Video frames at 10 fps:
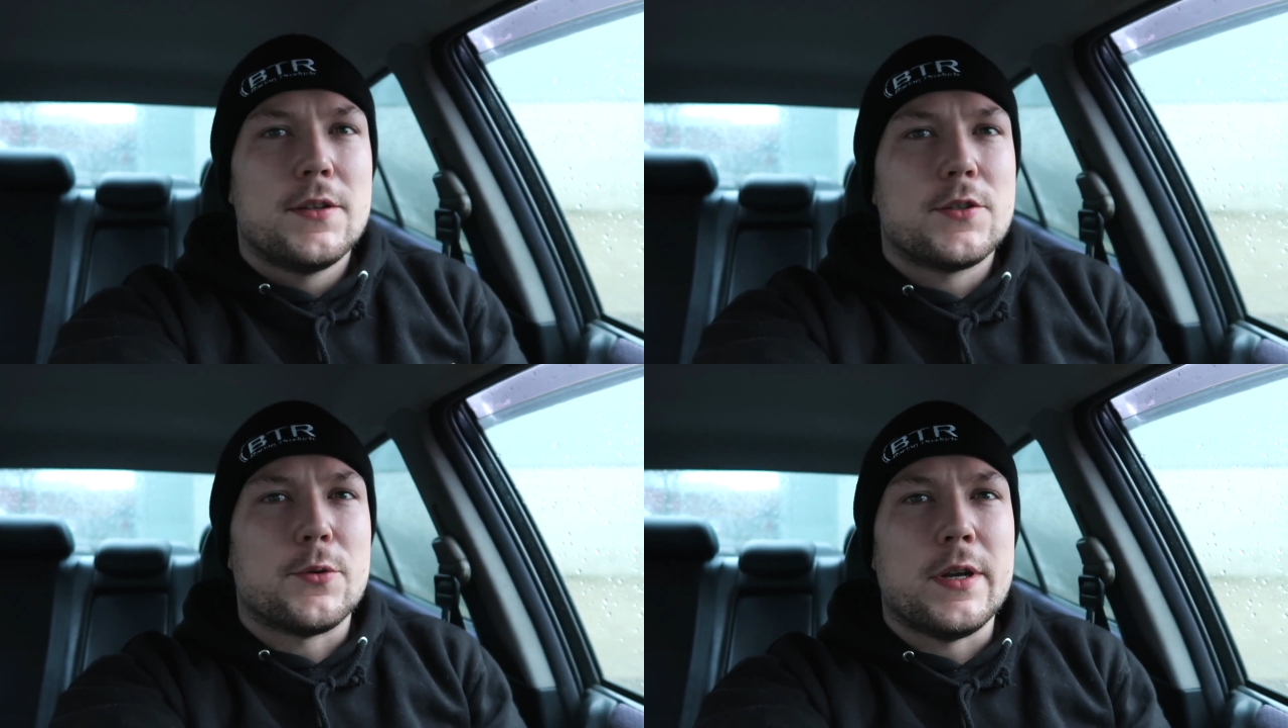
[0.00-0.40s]

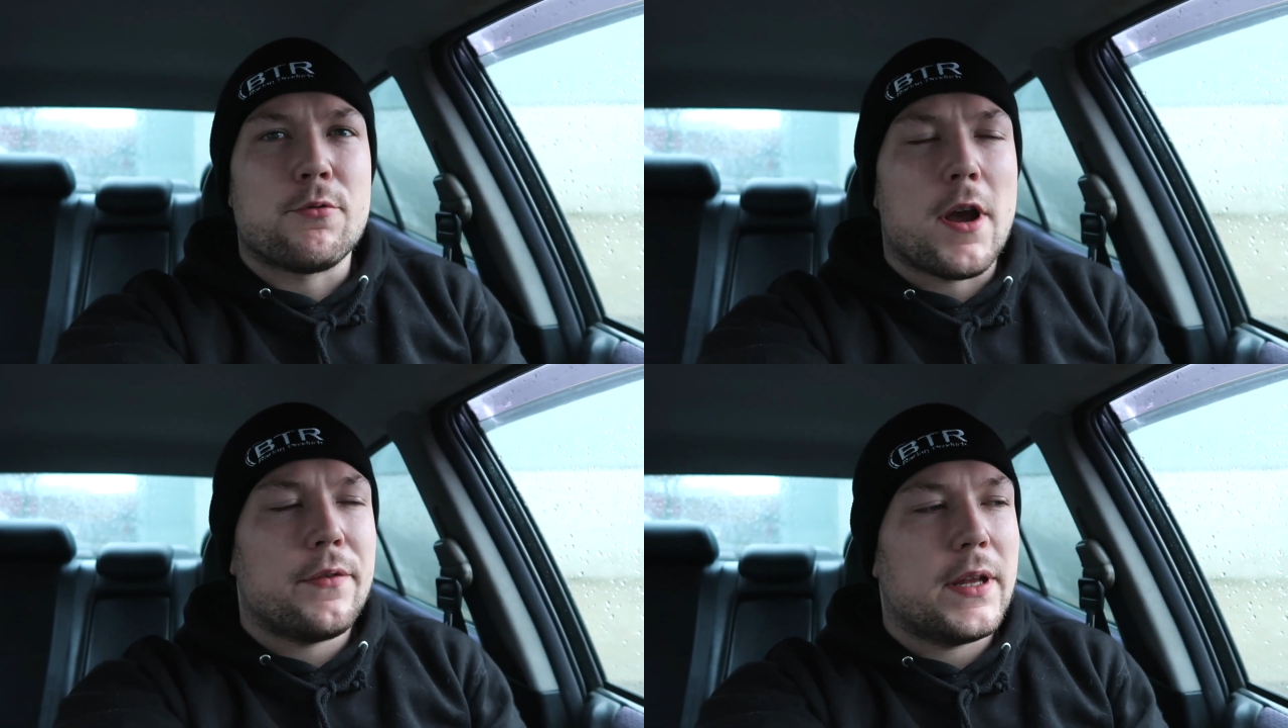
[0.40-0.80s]
So we
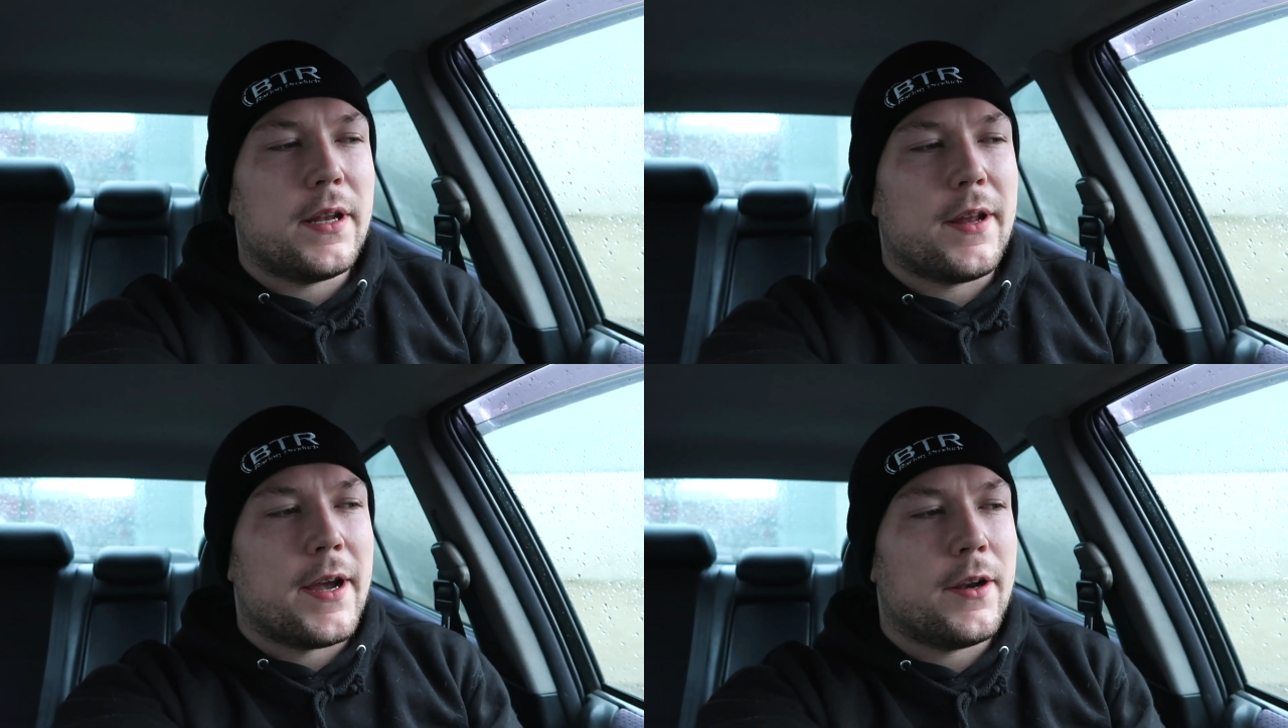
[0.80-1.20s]
arrived at
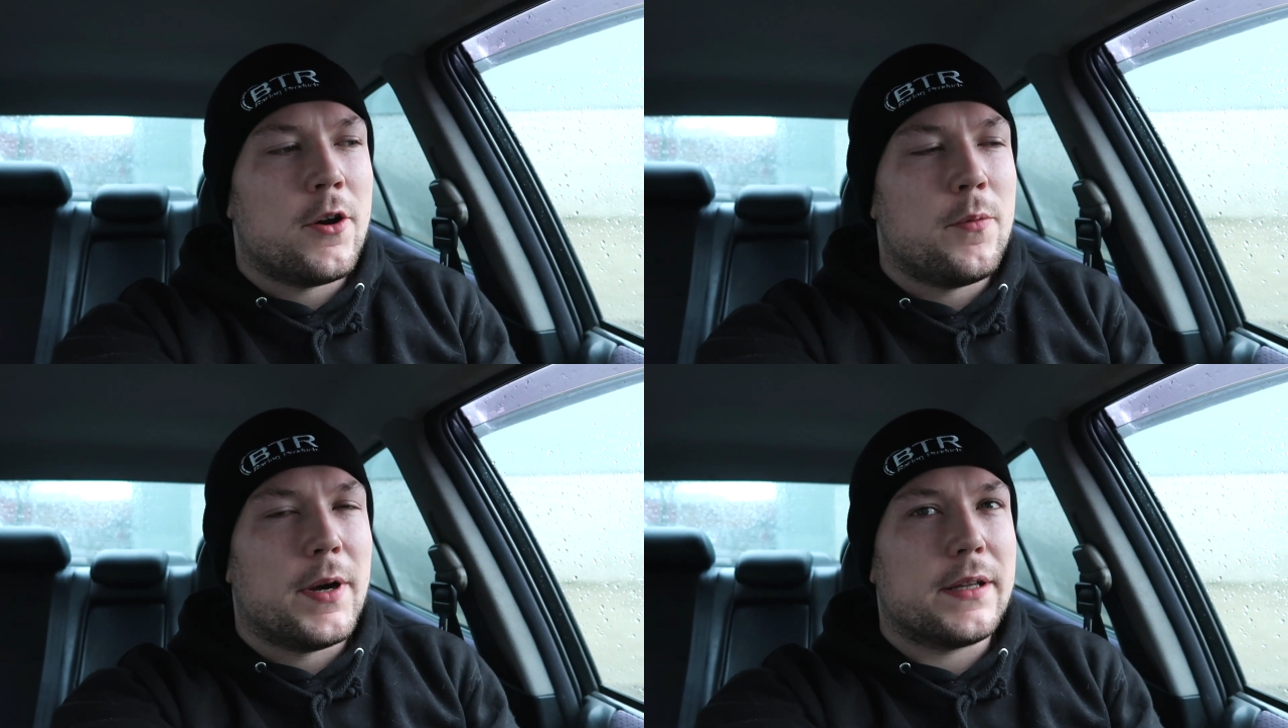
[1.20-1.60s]
the
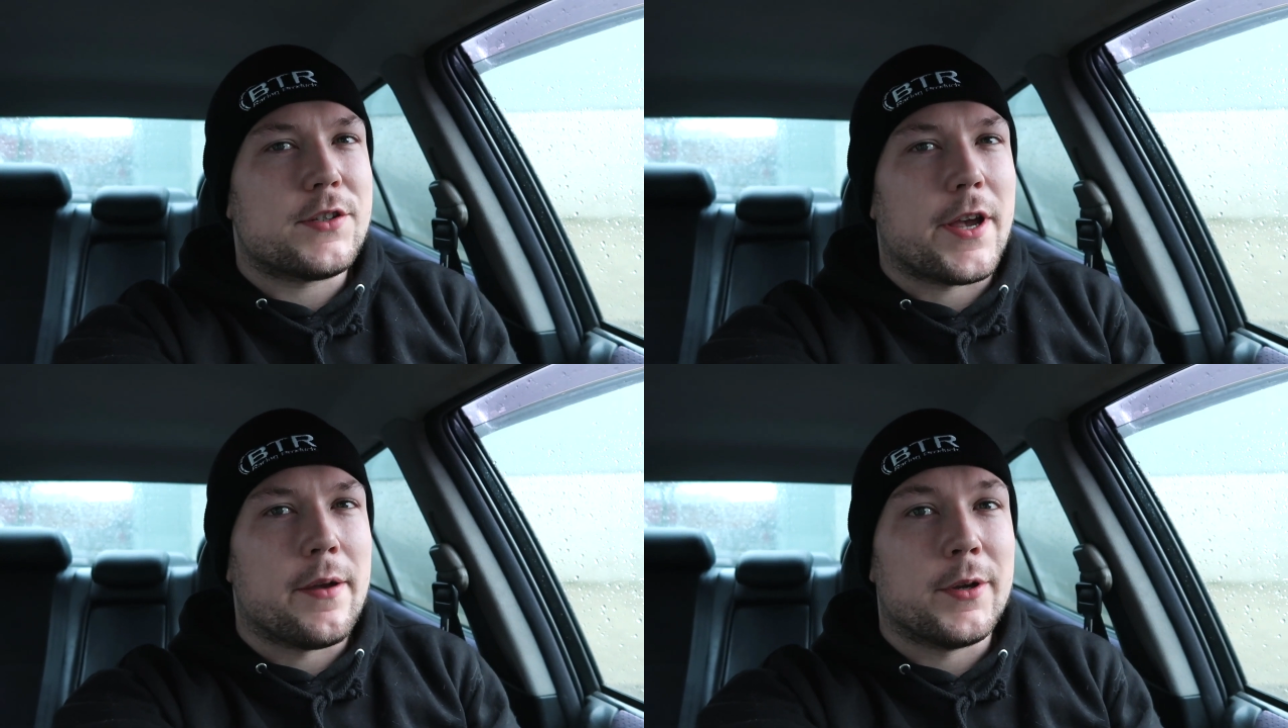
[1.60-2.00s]
dyno, but
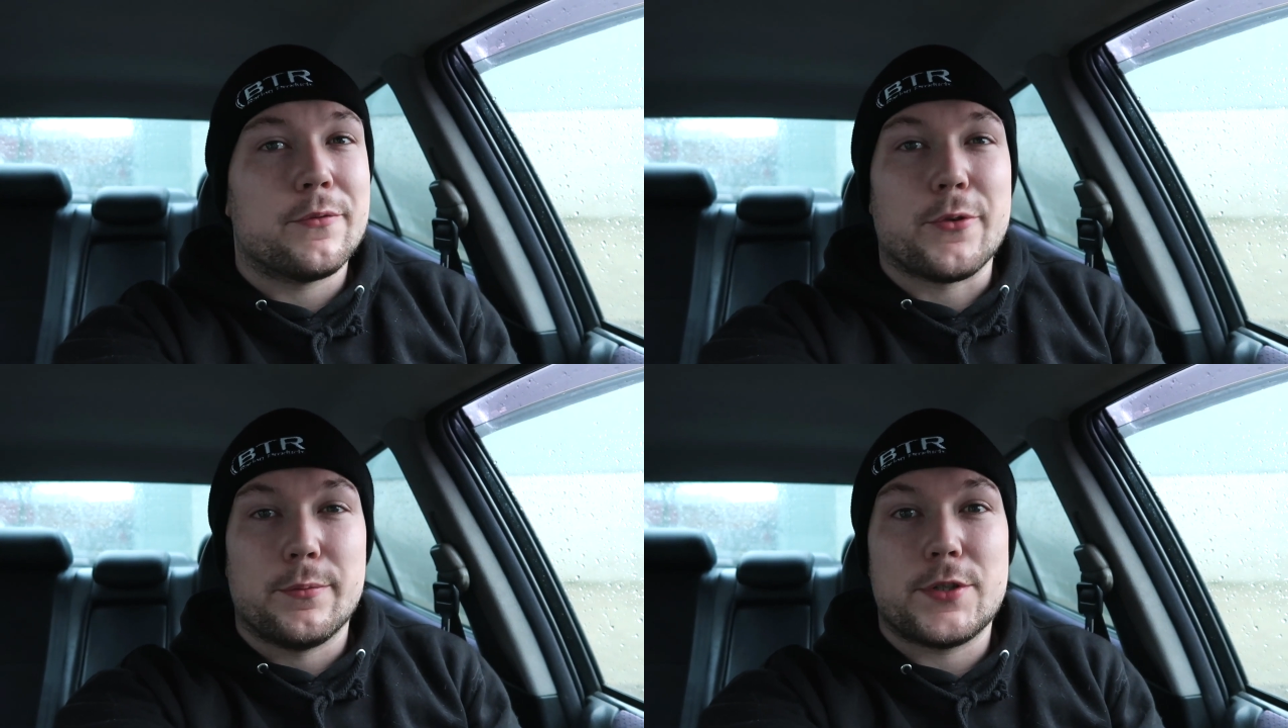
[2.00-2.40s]

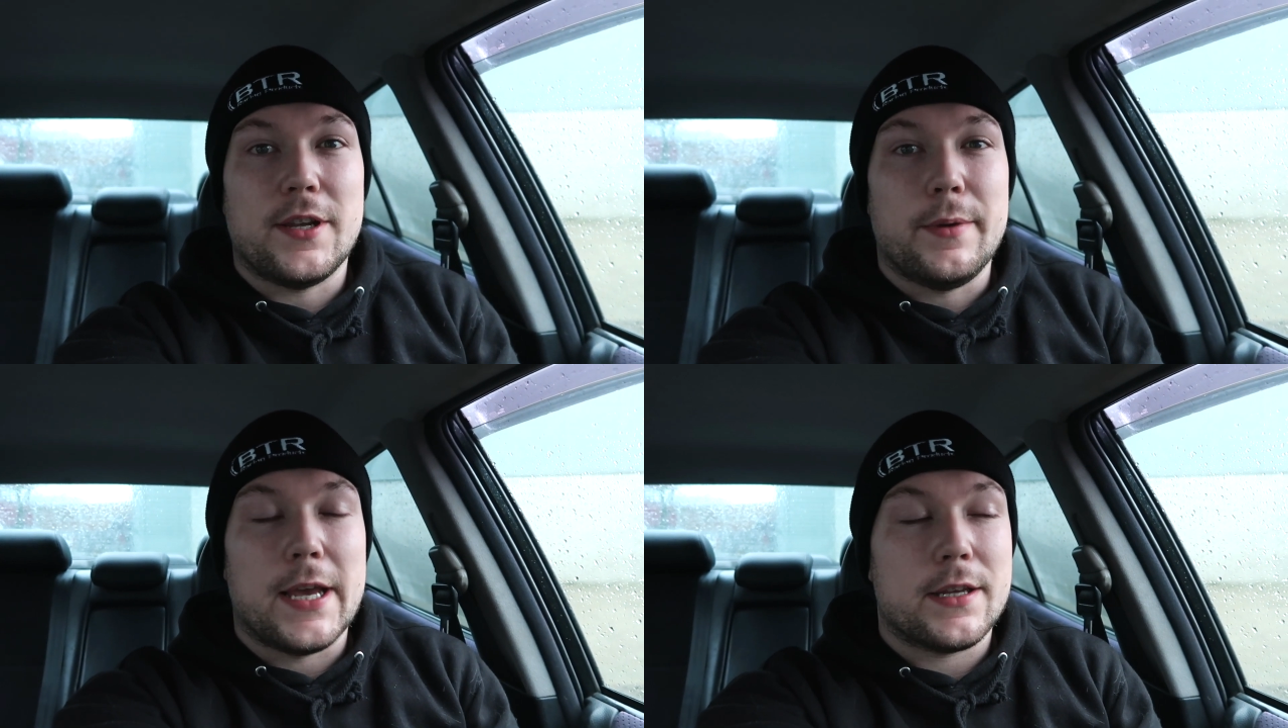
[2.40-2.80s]
Simon from
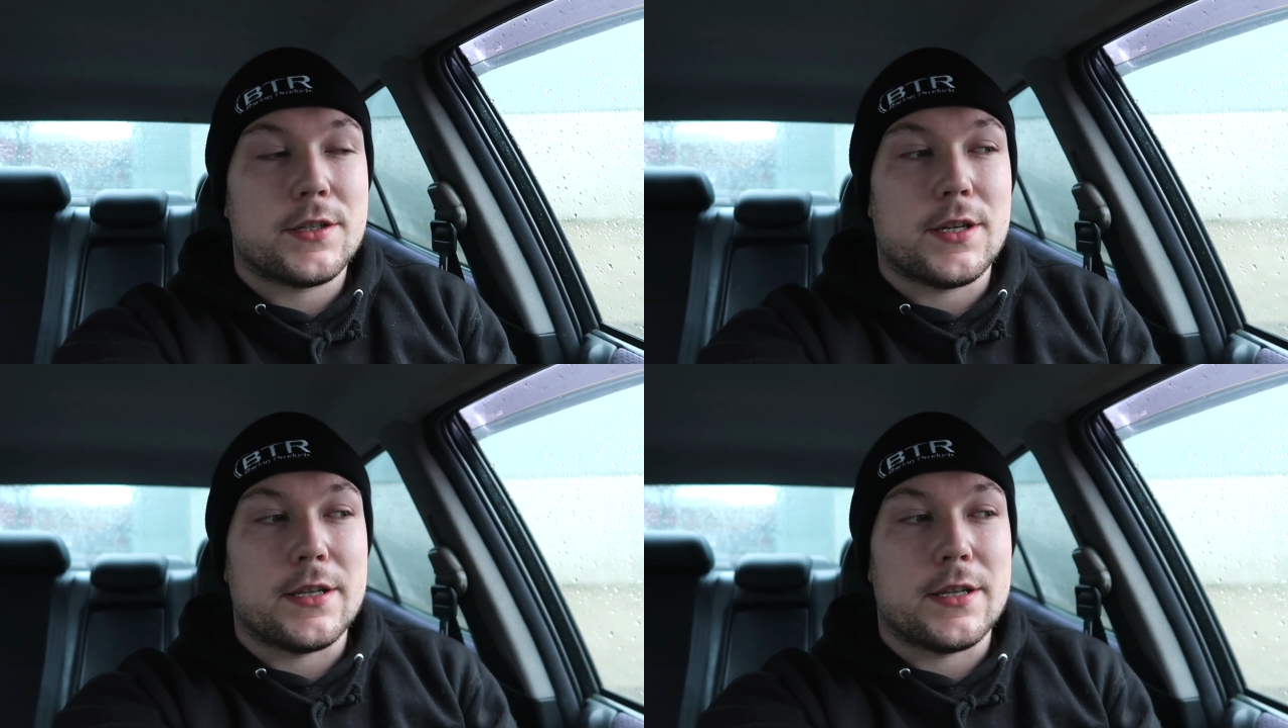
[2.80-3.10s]
CBS